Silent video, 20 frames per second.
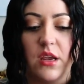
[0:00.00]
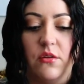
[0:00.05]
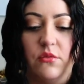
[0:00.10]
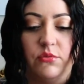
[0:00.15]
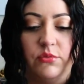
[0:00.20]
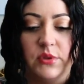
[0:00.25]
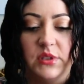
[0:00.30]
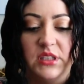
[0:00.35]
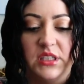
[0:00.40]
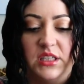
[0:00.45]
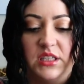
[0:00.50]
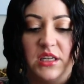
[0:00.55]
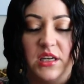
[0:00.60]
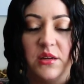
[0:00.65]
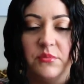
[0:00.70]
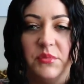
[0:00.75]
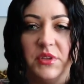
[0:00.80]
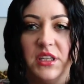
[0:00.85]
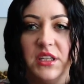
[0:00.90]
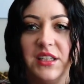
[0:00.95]
really
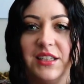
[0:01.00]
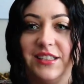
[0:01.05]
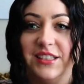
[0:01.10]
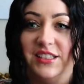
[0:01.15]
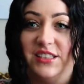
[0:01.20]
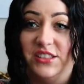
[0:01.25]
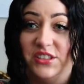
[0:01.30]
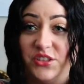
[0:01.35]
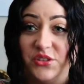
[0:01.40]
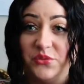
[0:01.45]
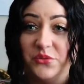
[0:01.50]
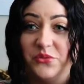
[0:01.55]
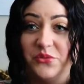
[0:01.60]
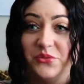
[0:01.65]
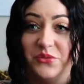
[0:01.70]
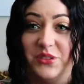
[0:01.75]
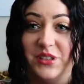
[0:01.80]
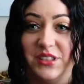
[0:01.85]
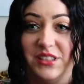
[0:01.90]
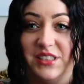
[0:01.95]
coming
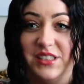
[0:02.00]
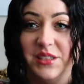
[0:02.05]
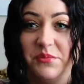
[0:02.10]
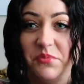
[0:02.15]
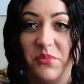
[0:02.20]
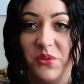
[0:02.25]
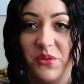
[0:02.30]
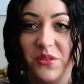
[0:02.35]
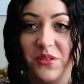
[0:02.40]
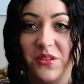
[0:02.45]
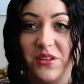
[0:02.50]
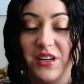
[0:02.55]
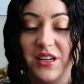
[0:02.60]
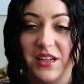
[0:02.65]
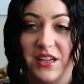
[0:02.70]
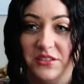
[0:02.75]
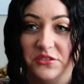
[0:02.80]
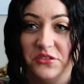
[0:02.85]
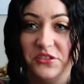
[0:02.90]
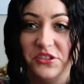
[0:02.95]
into a deeper
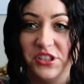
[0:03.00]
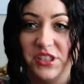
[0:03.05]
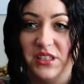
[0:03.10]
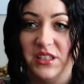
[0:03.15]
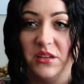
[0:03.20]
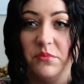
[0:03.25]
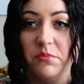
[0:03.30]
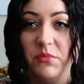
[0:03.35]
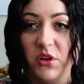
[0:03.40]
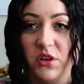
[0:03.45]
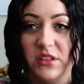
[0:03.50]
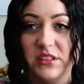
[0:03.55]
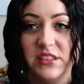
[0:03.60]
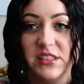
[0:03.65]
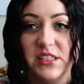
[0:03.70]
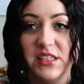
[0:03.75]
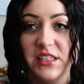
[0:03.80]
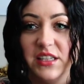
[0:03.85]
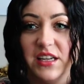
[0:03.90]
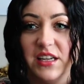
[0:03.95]
energetic bond
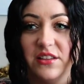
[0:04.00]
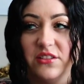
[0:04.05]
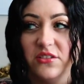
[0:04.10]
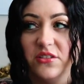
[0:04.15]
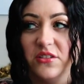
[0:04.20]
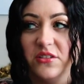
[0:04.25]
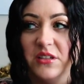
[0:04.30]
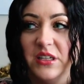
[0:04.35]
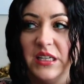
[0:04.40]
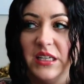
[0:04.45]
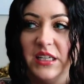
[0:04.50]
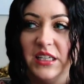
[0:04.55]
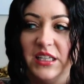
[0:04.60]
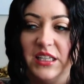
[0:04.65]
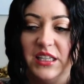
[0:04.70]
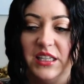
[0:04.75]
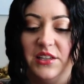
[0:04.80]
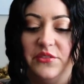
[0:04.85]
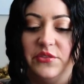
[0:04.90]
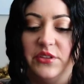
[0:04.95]
together,
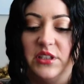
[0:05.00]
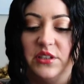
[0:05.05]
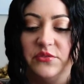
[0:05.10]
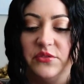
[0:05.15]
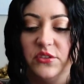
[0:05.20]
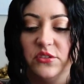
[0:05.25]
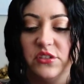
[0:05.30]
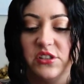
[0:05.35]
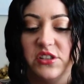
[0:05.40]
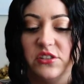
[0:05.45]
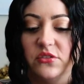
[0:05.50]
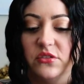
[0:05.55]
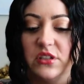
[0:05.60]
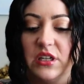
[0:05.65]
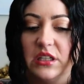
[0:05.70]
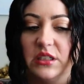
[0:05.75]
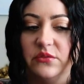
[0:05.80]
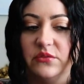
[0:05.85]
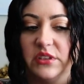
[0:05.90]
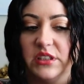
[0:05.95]
even if you're still
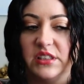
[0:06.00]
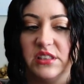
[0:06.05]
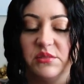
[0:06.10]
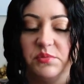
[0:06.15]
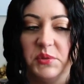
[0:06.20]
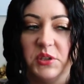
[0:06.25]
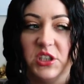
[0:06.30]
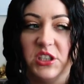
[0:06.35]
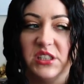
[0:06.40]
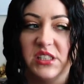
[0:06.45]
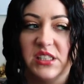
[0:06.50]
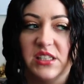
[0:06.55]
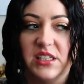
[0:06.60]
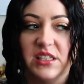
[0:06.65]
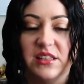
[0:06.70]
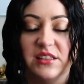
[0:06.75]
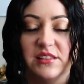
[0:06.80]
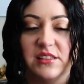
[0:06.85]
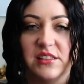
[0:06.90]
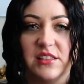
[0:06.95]
kind of
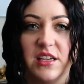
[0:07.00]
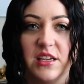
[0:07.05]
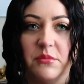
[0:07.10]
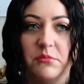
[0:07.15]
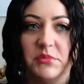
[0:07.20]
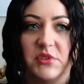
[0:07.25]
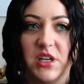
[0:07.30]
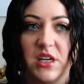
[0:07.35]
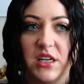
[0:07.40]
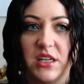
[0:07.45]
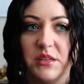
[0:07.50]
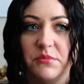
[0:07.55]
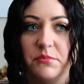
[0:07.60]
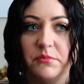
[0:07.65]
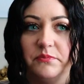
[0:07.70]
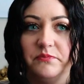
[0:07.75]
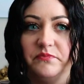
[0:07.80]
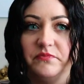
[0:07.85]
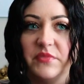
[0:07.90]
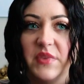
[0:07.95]
experiencing the same type
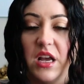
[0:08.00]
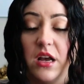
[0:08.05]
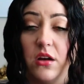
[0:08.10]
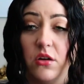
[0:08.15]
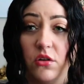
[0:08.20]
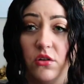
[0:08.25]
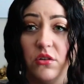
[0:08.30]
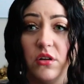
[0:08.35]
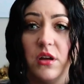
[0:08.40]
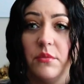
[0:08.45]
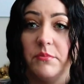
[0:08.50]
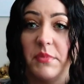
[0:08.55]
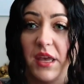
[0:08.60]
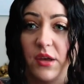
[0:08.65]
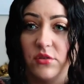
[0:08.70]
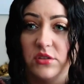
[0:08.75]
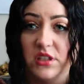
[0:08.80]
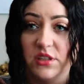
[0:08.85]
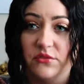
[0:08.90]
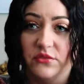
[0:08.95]
or
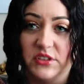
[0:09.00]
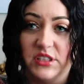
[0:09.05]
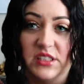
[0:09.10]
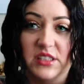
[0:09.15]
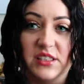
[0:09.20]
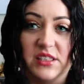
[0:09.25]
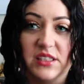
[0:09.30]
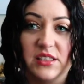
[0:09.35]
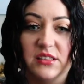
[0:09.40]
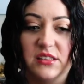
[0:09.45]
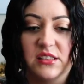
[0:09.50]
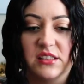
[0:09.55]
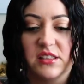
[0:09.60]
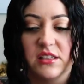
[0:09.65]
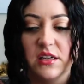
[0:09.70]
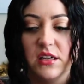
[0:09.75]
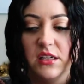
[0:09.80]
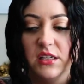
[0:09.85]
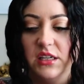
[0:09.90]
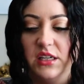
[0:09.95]
amount of
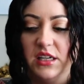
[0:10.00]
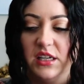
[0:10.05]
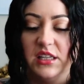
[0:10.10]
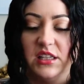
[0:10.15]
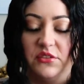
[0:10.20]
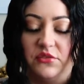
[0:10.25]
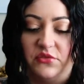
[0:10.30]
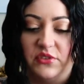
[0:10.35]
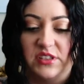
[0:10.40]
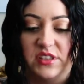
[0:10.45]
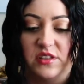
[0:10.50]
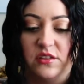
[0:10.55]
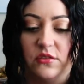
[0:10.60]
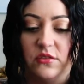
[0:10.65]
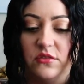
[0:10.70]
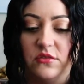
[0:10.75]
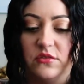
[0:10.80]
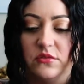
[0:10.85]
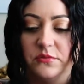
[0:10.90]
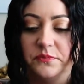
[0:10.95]
distance in the
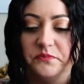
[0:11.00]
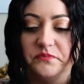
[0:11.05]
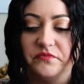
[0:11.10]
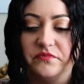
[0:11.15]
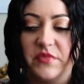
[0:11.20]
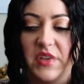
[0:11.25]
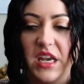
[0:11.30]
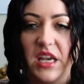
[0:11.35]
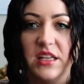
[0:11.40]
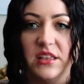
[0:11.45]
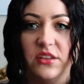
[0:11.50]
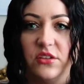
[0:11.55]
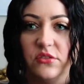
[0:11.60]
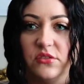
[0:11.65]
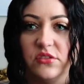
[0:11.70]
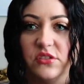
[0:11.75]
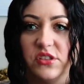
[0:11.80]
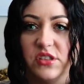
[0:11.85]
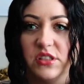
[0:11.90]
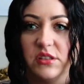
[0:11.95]
physical.
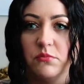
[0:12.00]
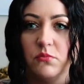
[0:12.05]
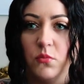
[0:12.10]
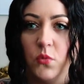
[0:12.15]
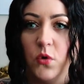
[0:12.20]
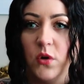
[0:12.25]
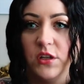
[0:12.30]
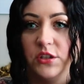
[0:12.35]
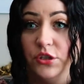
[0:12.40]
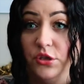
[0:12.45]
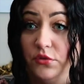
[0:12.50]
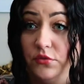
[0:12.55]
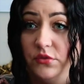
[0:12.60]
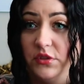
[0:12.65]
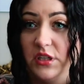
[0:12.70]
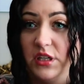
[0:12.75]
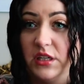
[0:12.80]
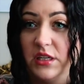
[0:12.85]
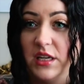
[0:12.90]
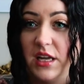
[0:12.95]
There's more
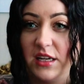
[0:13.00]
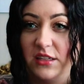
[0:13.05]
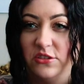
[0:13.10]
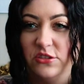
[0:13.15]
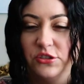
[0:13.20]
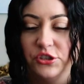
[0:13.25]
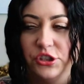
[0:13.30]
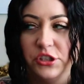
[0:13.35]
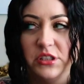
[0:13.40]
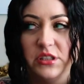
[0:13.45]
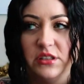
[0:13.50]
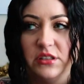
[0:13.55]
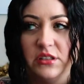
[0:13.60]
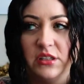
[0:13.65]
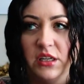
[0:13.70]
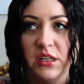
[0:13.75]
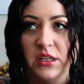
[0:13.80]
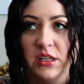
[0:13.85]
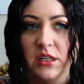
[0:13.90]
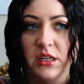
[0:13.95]
union
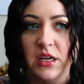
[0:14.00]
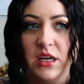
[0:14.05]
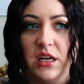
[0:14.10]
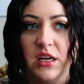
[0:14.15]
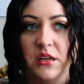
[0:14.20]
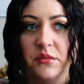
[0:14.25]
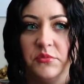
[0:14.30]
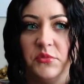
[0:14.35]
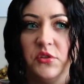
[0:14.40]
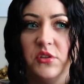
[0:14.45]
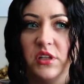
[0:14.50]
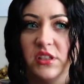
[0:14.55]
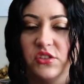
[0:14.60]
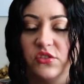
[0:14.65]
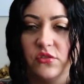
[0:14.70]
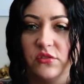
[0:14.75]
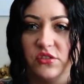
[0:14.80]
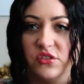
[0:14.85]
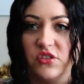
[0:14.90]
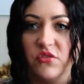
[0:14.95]
energy. You
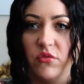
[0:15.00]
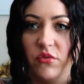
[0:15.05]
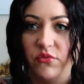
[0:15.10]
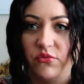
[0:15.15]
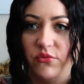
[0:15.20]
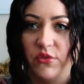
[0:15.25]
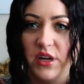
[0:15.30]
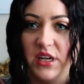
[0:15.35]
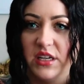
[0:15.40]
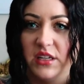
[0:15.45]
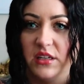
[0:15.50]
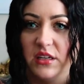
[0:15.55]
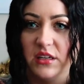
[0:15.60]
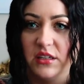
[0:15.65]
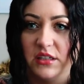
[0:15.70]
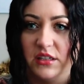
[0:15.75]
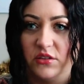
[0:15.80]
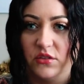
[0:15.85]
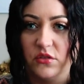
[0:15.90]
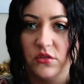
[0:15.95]
guys aren't so
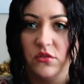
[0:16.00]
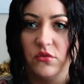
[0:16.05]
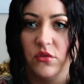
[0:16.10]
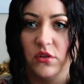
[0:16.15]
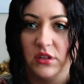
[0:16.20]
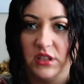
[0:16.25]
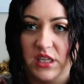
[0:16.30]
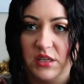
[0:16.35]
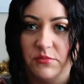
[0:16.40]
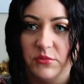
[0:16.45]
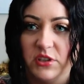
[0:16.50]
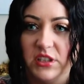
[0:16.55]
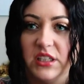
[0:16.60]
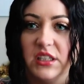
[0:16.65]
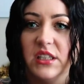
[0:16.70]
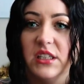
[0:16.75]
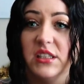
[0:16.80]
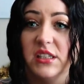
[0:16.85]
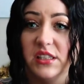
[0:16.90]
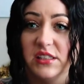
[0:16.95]
afraid or
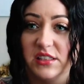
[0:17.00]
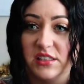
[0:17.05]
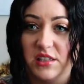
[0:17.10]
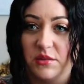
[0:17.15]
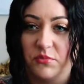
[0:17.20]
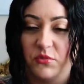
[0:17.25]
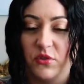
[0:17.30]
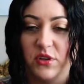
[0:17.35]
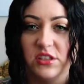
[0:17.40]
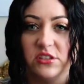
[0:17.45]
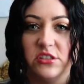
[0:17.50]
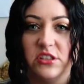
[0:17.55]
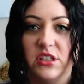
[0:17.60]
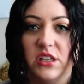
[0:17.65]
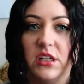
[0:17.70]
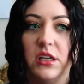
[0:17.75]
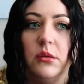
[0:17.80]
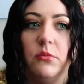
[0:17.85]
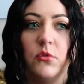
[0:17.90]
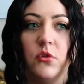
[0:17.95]
labeling it as separation
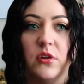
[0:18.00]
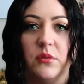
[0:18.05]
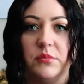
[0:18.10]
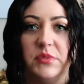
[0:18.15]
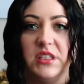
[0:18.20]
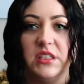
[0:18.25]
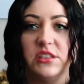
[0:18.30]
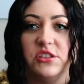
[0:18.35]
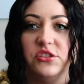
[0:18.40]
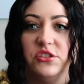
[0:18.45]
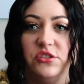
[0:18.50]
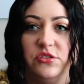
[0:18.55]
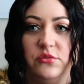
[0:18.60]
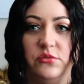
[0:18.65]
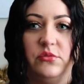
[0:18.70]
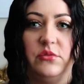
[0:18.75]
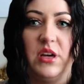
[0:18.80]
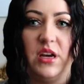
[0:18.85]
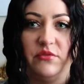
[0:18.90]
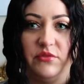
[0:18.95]
anymore because
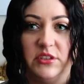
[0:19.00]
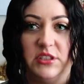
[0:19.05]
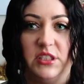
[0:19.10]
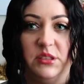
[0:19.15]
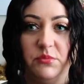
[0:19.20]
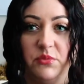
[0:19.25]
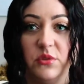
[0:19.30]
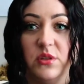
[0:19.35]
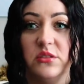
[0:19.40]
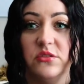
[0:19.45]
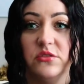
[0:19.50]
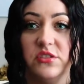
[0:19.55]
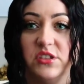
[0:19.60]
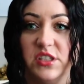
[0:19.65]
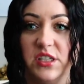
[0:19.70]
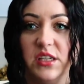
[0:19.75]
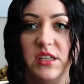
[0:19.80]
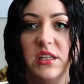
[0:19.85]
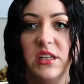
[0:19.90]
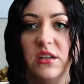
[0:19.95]
you have a deeper
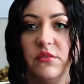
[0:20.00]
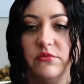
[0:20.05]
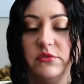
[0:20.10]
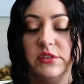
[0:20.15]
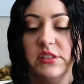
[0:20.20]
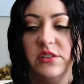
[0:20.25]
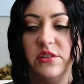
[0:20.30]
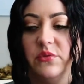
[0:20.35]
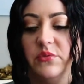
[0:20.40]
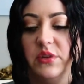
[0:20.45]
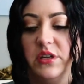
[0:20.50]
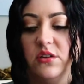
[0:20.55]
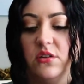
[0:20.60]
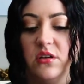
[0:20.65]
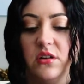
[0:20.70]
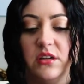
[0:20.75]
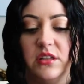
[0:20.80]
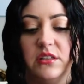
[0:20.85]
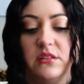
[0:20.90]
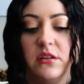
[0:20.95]
understanding of what's going
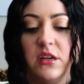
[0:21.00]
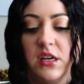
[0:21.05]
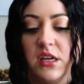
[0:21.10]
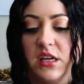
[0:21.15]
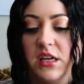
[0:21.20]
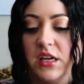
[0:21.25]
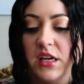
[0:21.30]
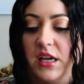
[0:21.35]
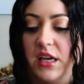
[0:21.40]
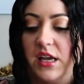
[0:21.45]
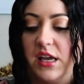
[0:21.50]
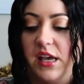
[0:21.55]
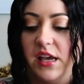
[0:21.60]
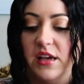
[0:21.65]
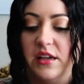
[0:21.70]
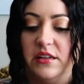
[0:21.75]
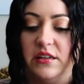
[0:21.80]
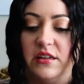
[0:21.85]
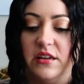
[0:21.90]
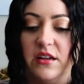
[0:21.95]
on.
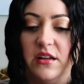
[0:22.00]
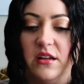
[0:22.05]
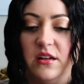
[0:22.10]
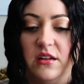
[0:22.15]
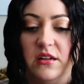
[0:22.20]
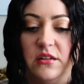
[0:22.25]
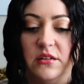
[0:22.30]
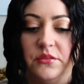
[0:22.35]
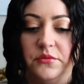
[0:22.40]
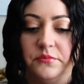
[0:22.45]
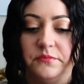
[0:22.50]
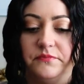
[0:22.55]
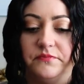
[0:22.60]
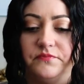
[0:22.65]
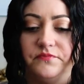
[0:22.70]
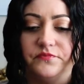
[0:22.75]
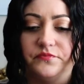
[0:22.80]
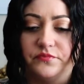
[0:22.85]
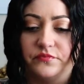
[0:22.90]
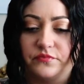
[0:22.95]
And